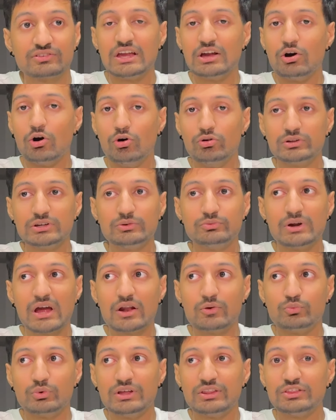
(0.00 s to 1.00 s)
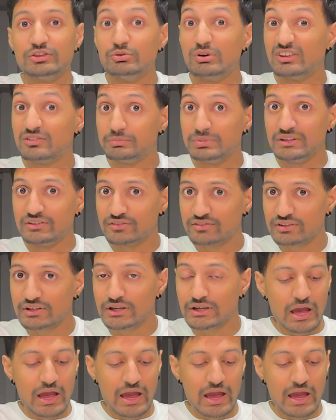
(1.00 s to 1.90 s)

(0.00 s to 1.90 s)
It only ran with USB-C,